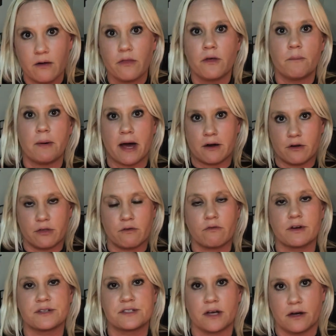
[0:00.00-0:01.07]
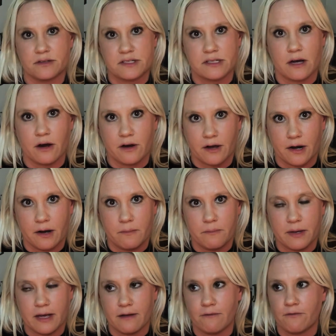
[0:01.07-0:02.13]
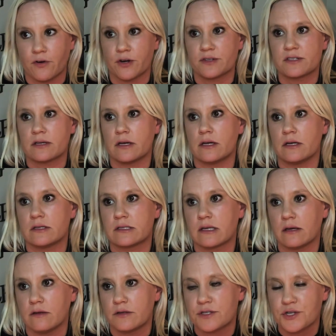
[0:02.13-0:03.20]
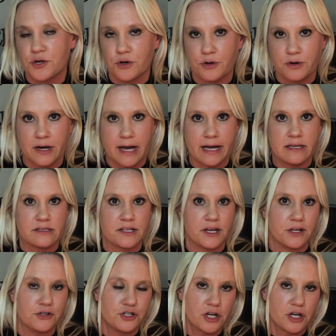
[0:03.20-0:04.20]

the better the results are going to be versus scrutinizing,